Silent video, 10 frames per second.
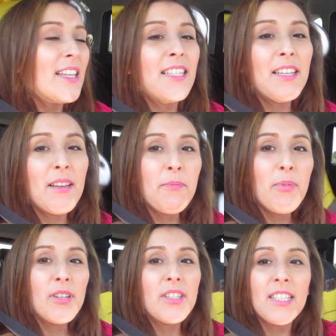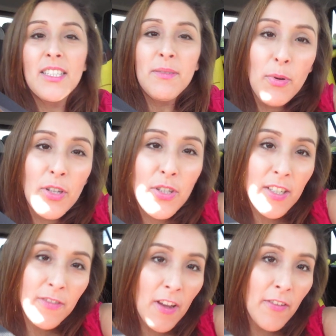Is it boy? This is, boy,
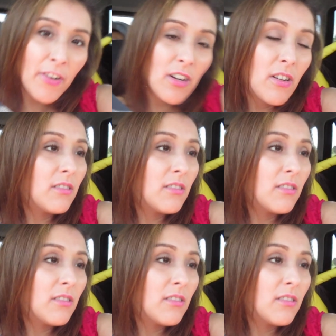this favorite